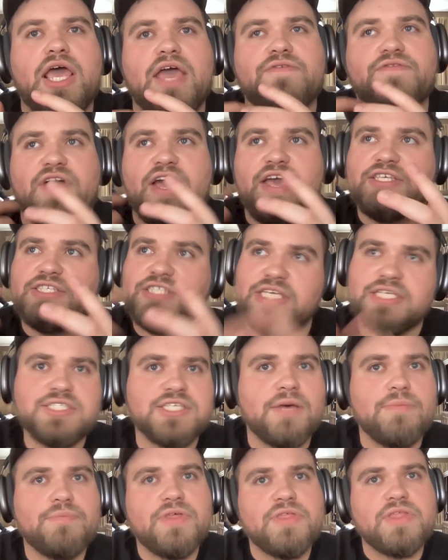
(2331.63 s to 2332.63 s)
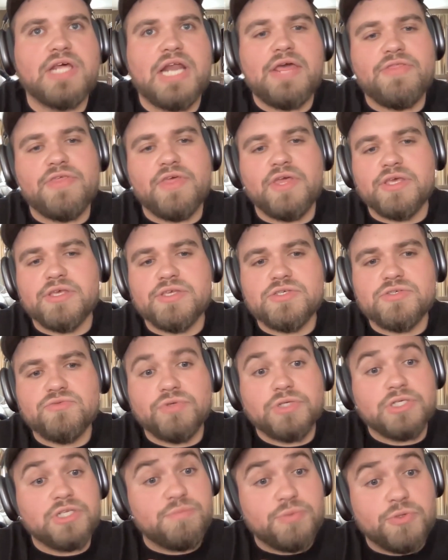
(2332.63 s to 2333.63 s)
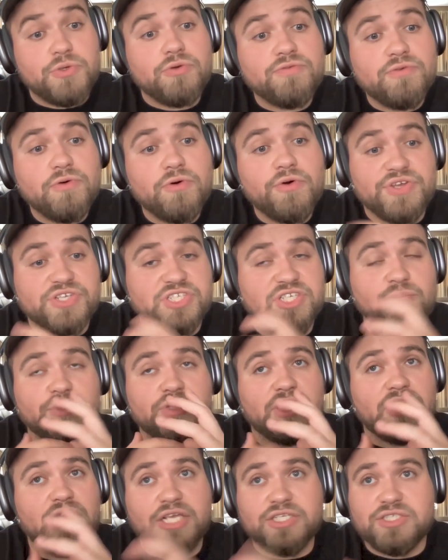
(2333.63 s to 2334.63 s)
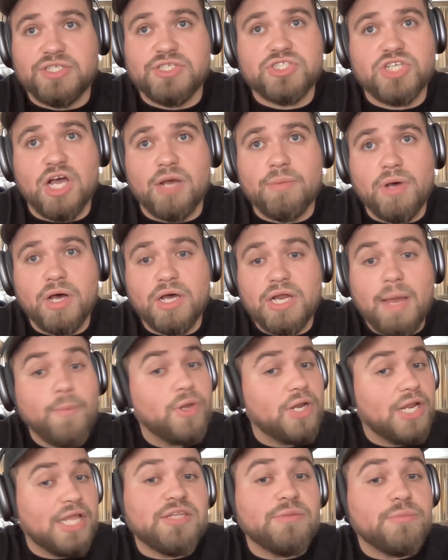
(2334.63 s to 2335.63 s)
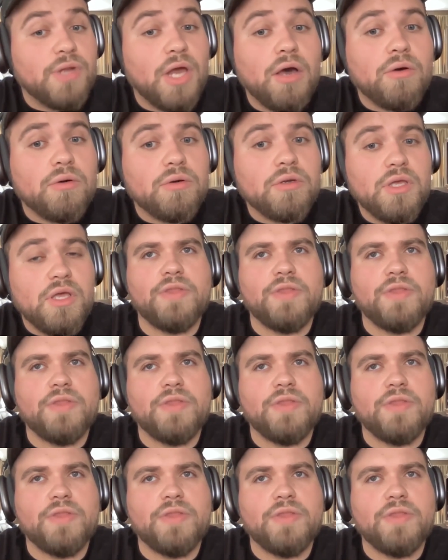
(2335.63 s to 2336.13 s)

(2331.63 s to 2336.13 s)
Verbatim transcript: If I see something that I think is really beautiful that someone did an excellent job on, I'm going to let them know.